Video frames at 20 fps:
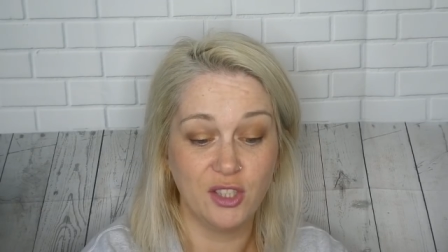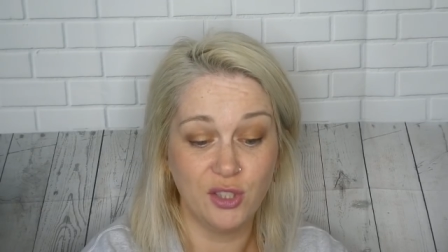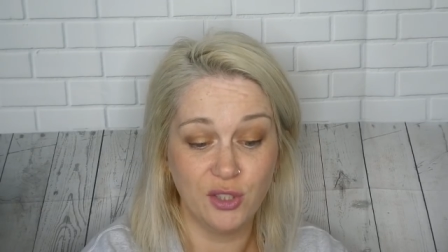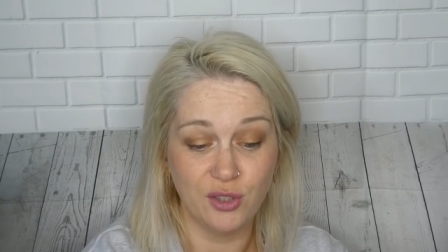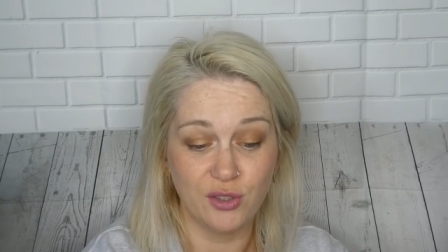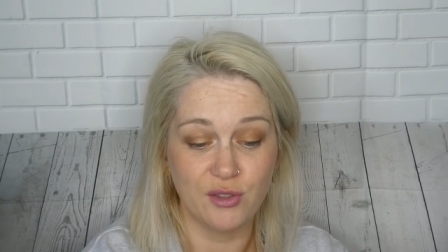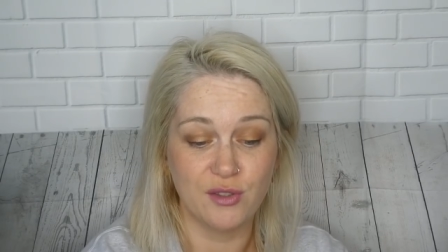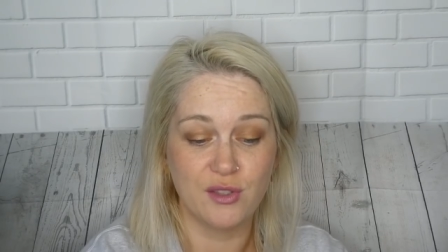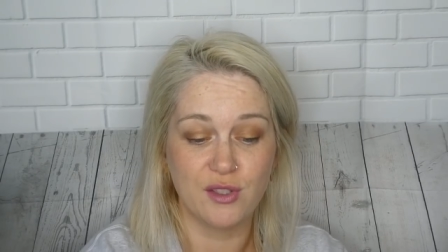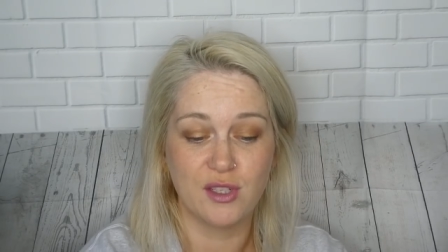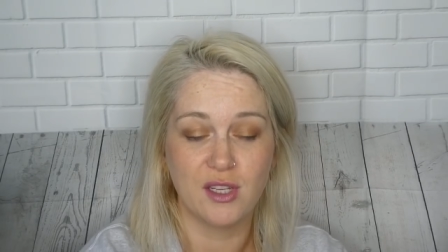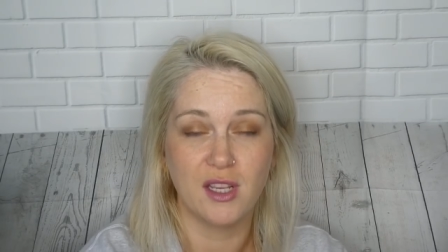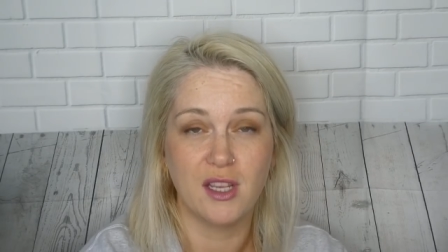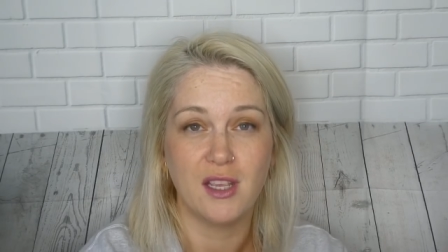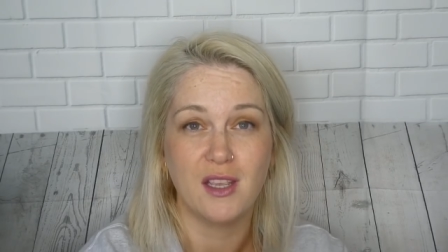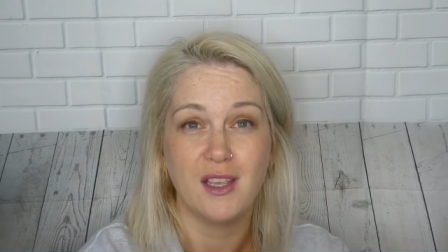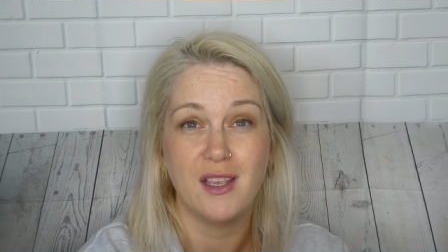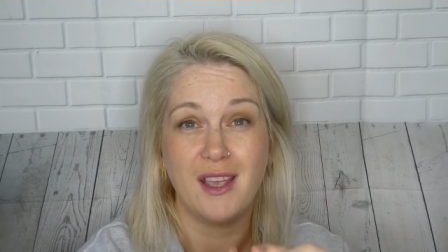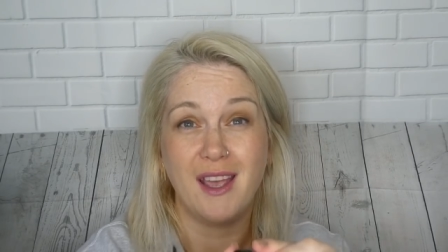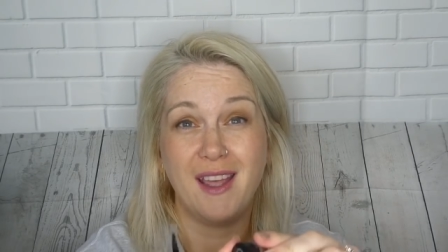used
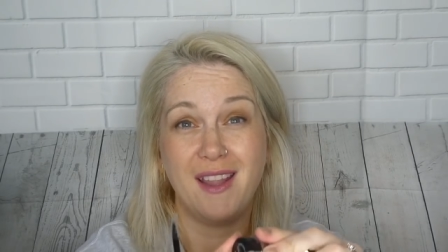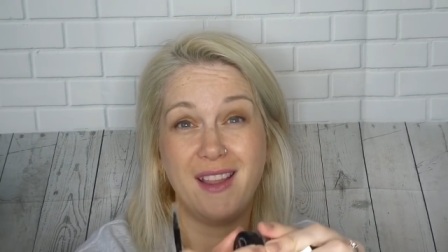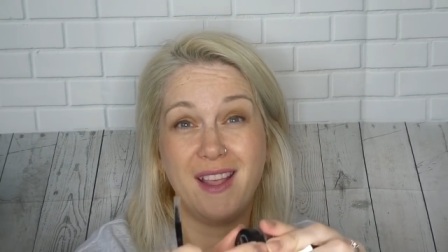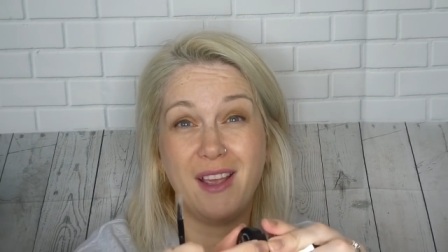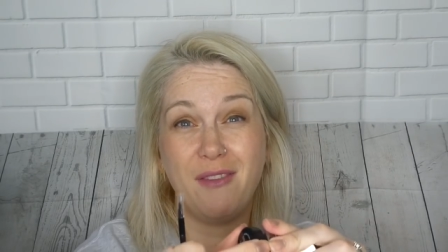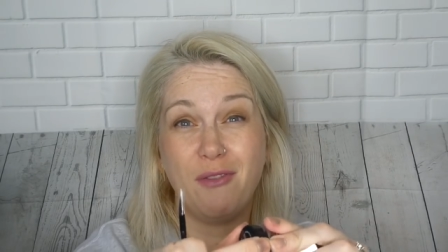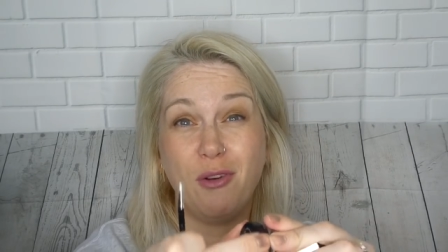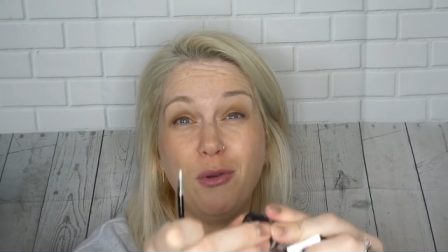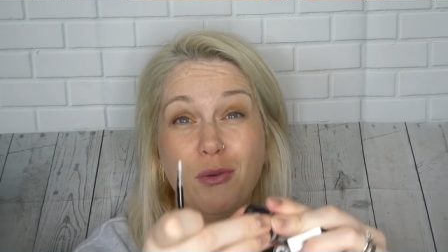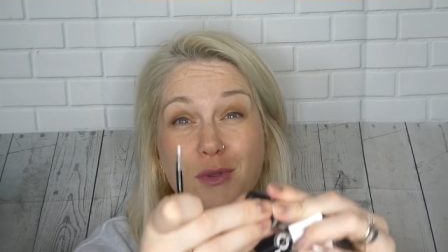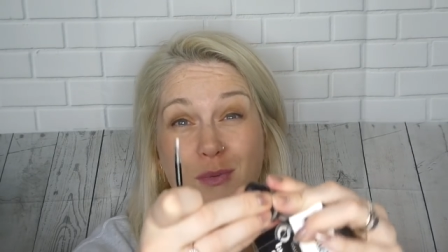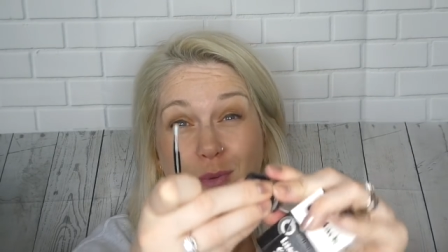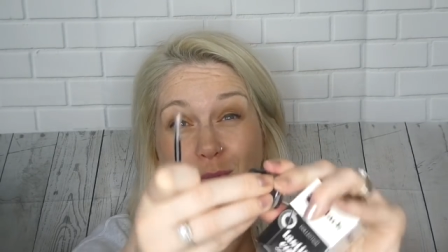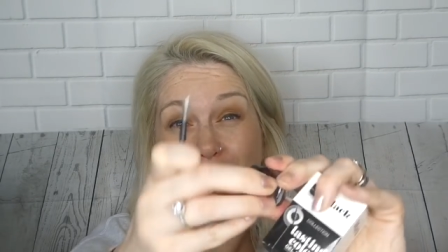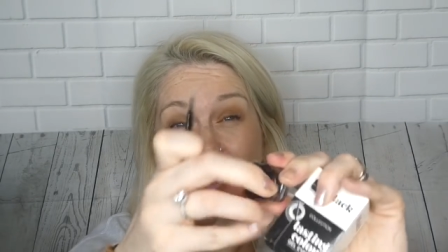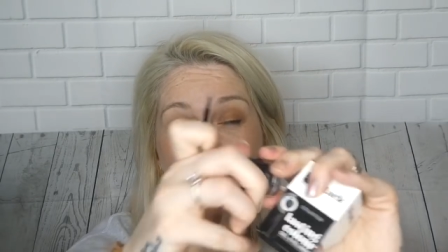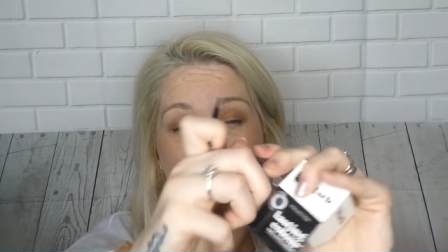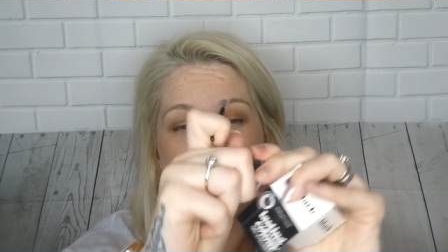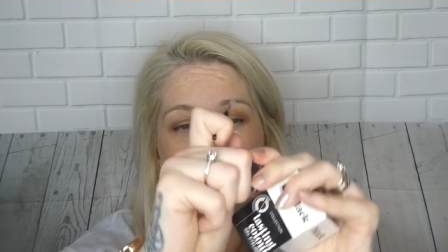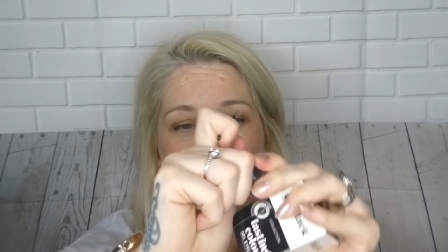and that I've always
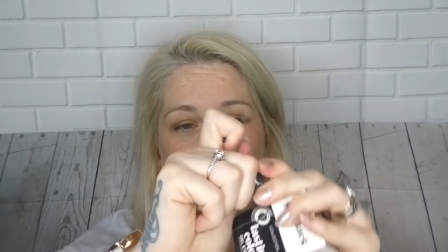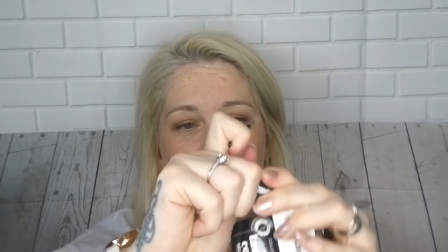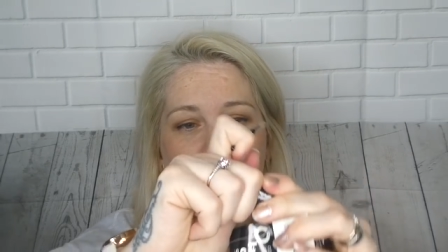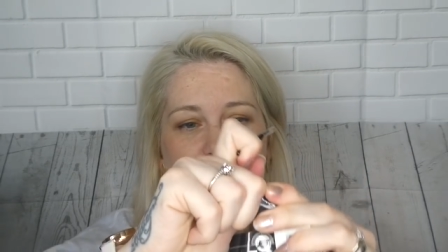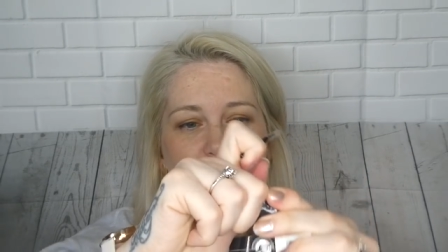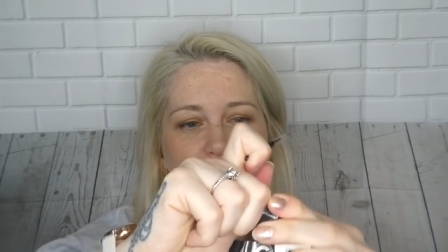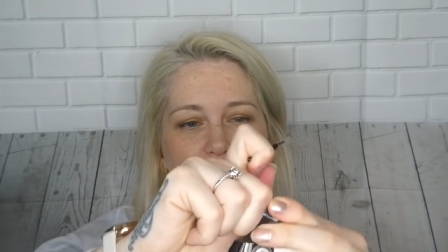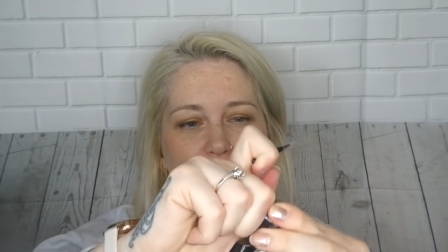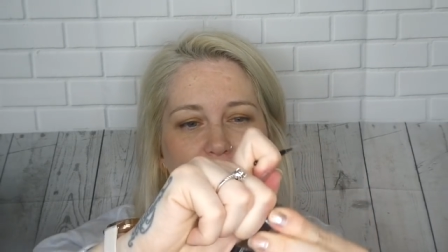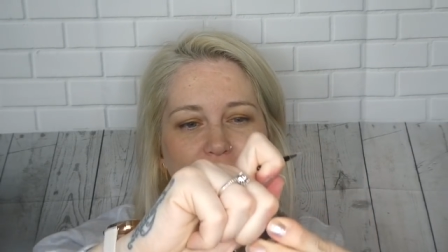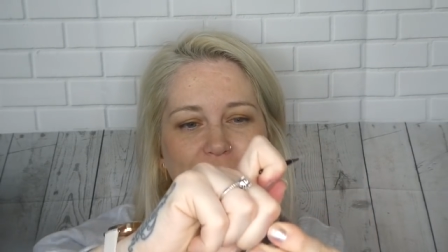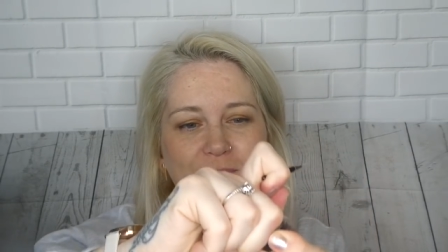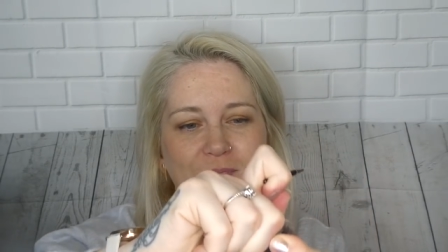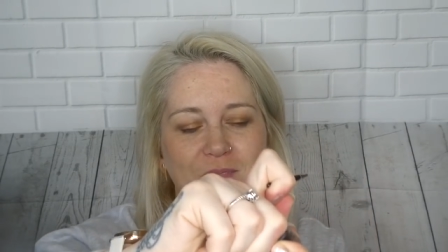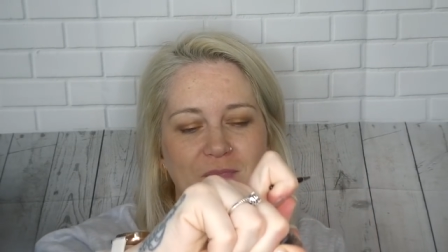wanted to, so